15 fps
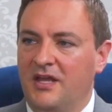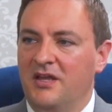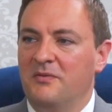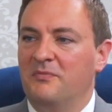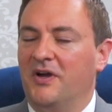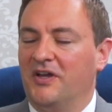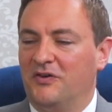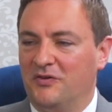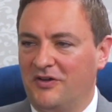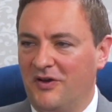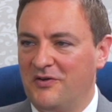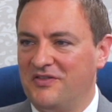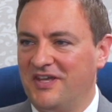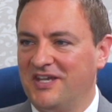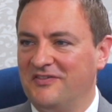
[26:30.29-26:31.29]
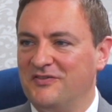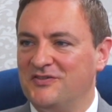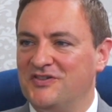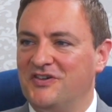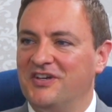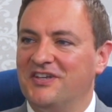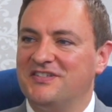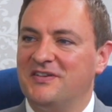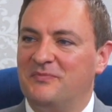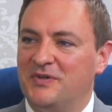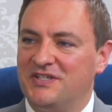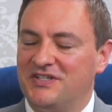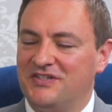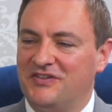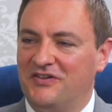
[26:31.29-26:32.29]
Michael Cohen, thank you for joining us on
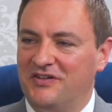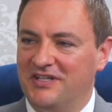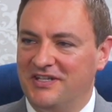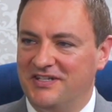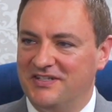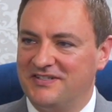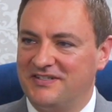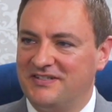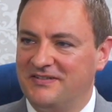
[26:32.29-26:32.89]
British Thought Leaders.